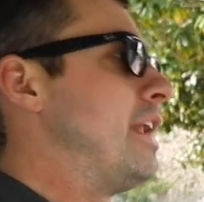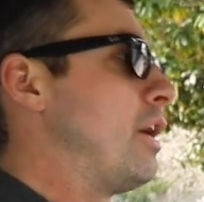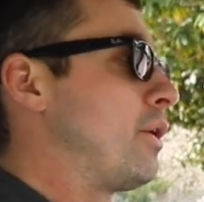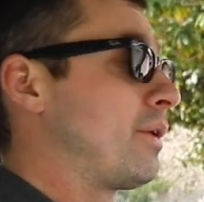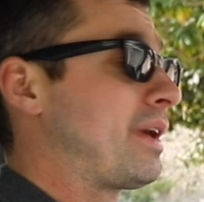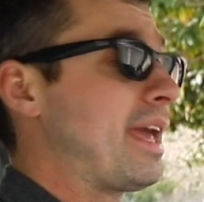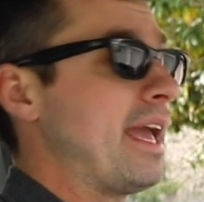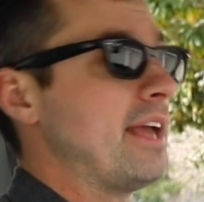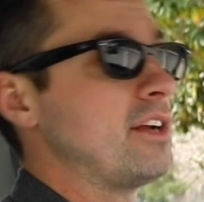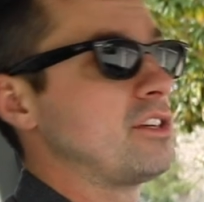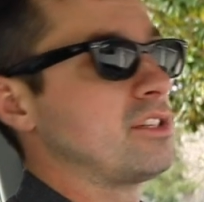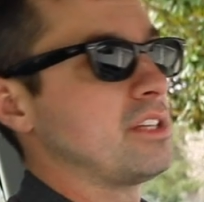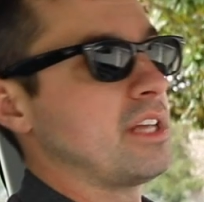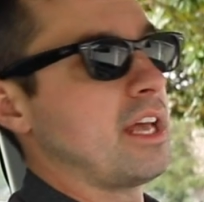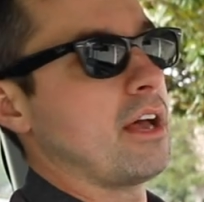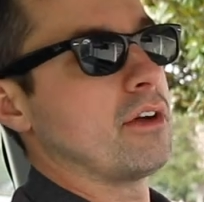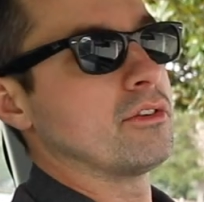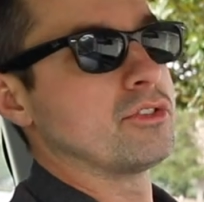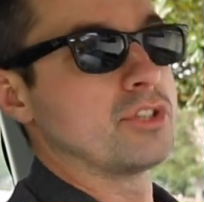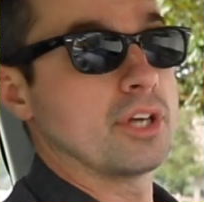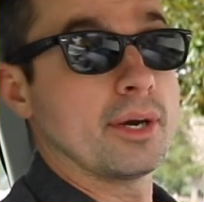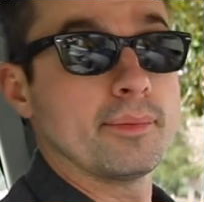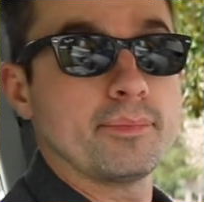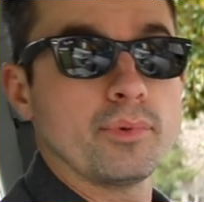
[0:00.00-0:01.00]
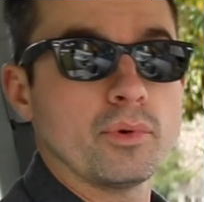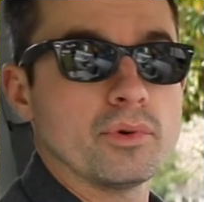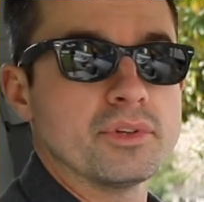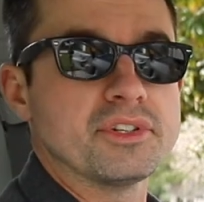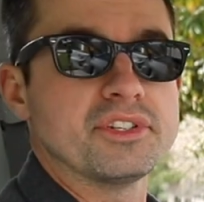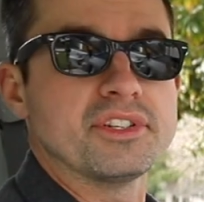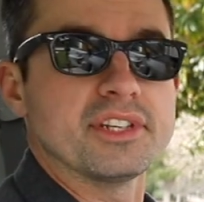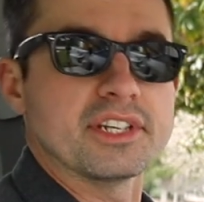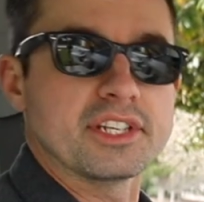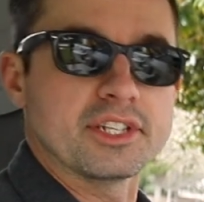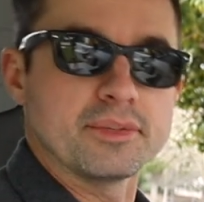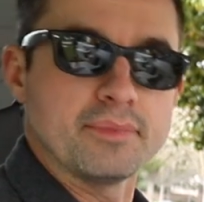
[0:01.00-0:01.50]
Now, occasionally I'll jump
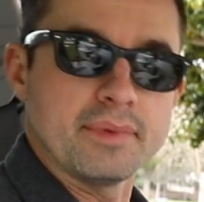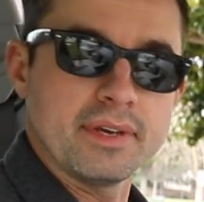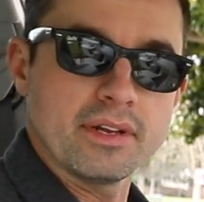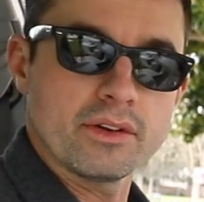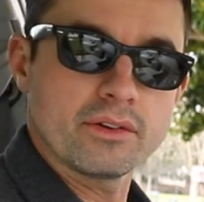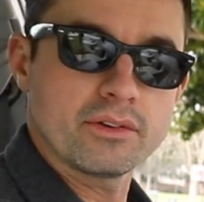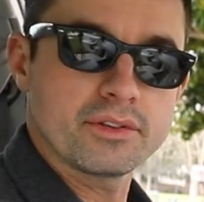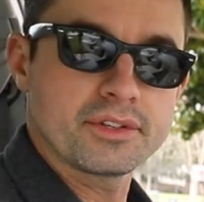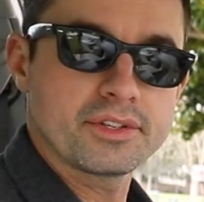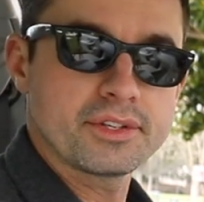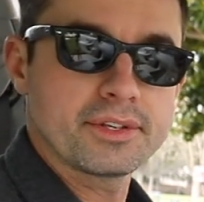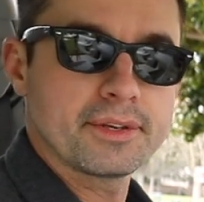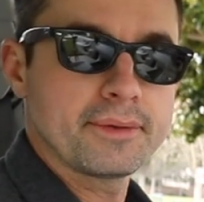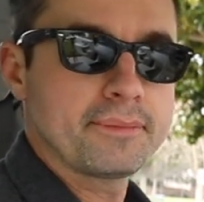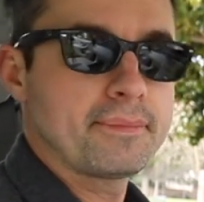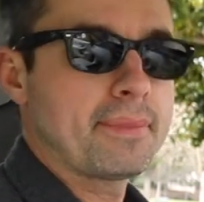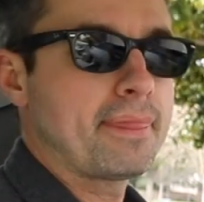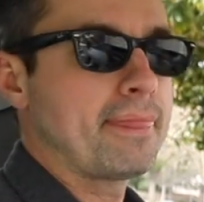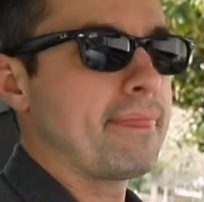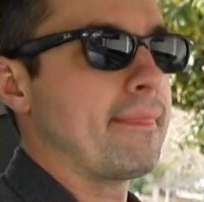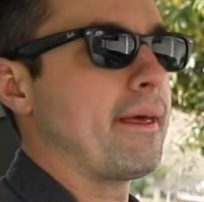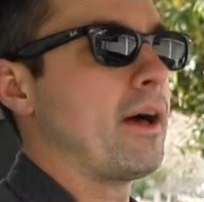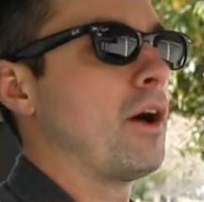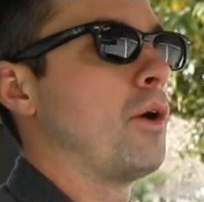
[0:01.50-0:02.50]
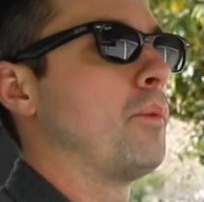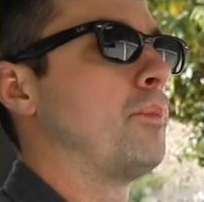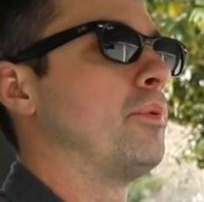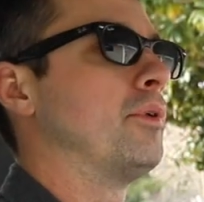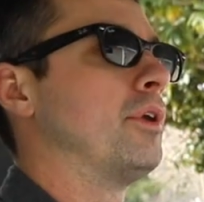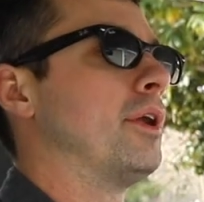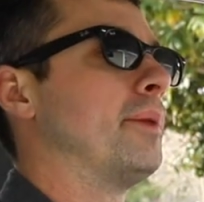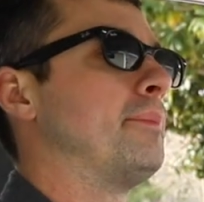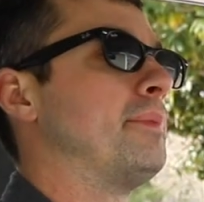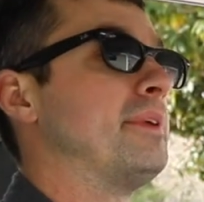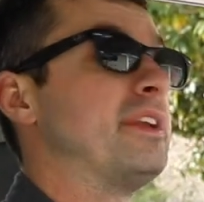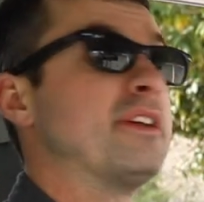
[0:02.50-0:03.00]
on 6 meters. I'll
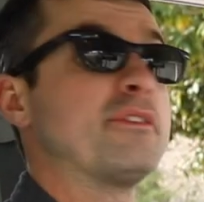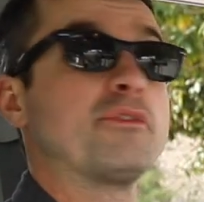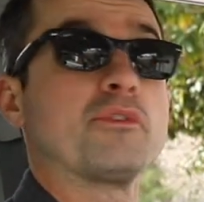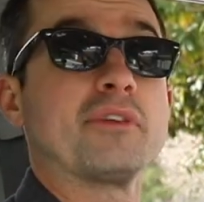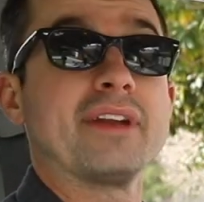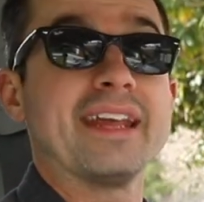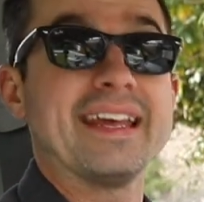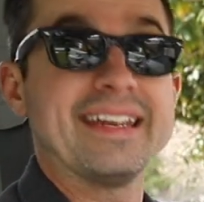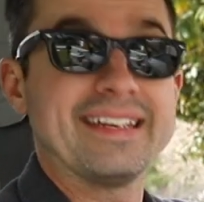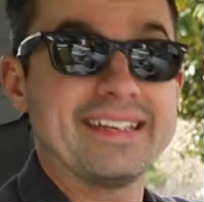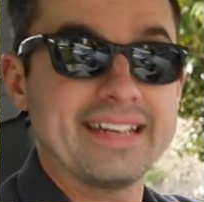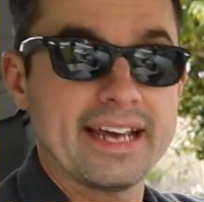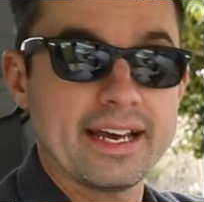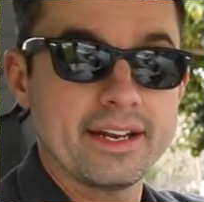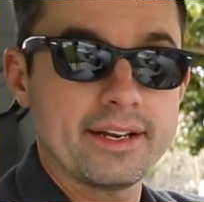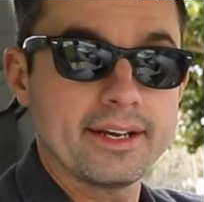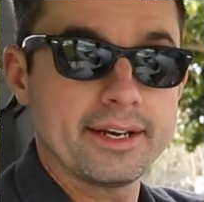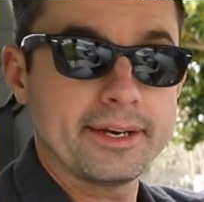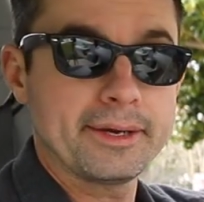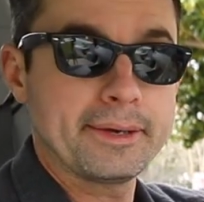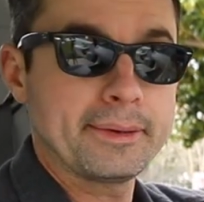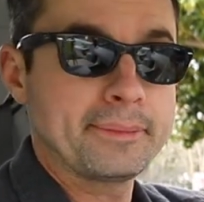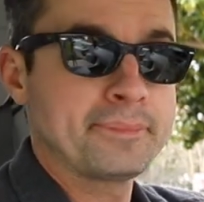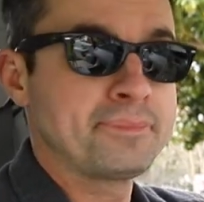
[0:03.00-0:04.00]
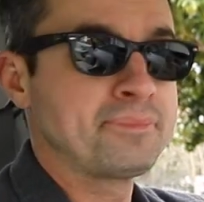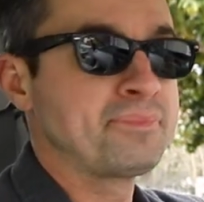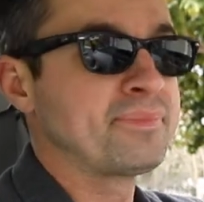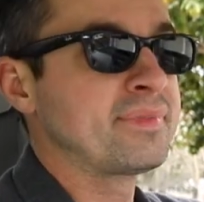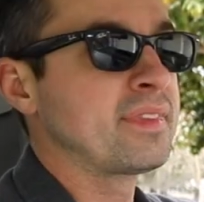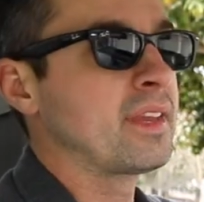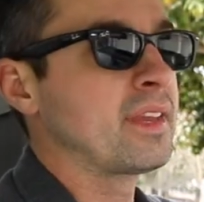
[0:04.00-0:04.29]
put up a different antenna.